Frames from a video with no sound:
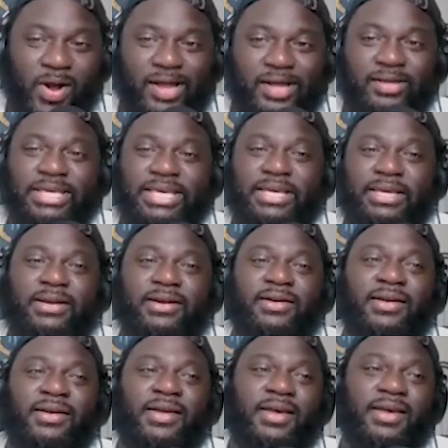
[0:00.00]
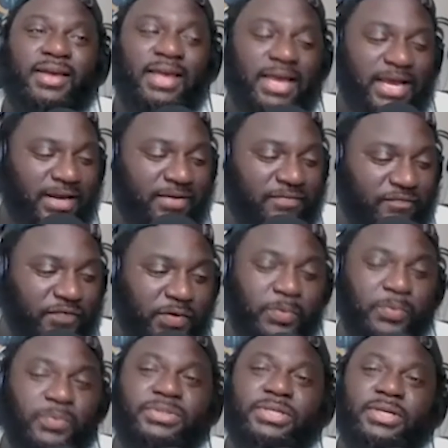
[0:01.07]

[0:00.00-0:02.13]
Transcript: out here and vote.